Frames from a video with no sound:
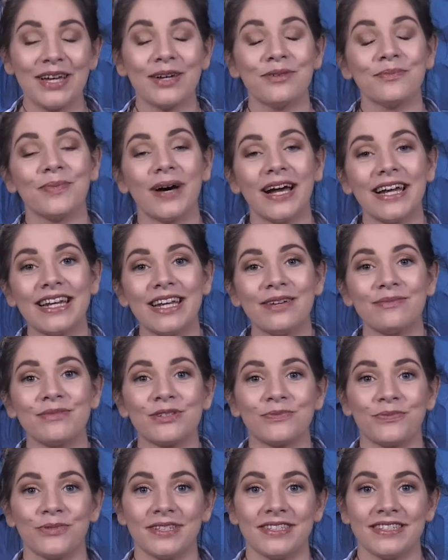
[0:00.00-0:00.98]
My name is
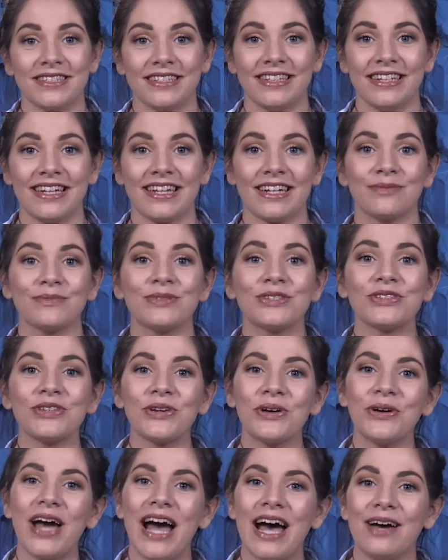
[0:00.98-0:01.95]
Brittany, and I'm
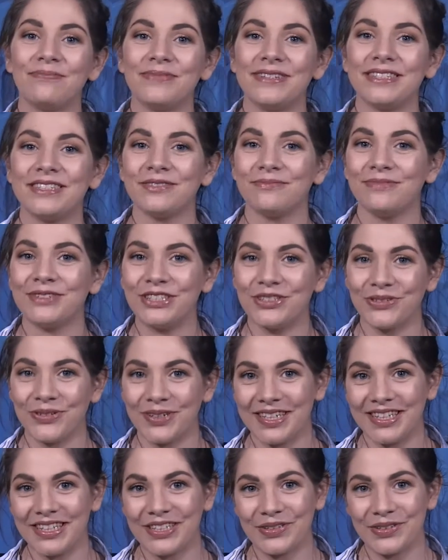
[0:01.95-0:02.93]
so happy to be
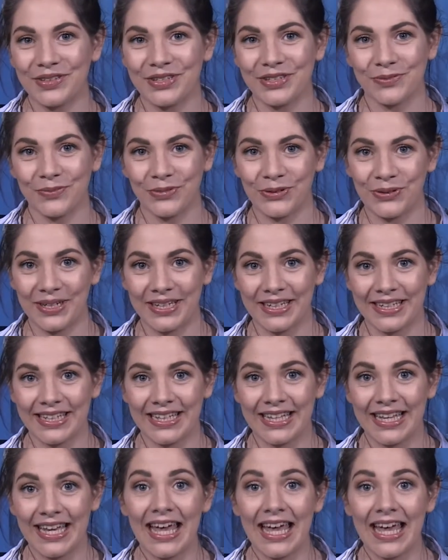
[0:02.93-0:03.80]
joining you this morning.